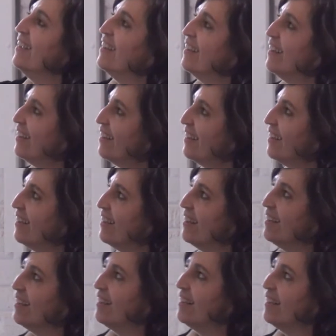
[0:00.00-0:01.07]

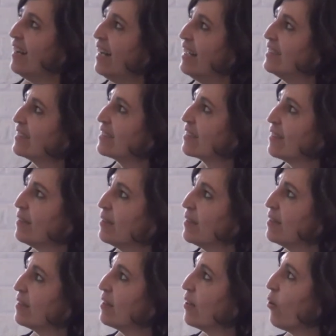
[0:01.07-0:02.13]
And
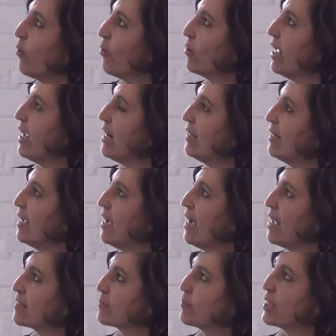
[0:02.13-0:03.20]
the whole area
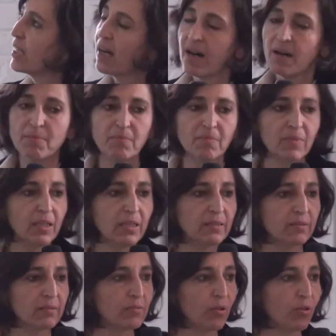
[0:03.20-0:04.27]
has
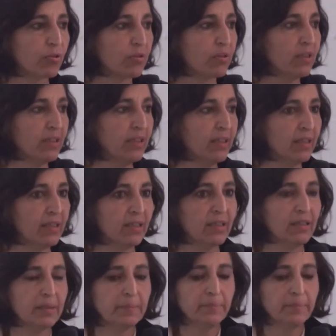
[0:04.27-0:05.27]
become totally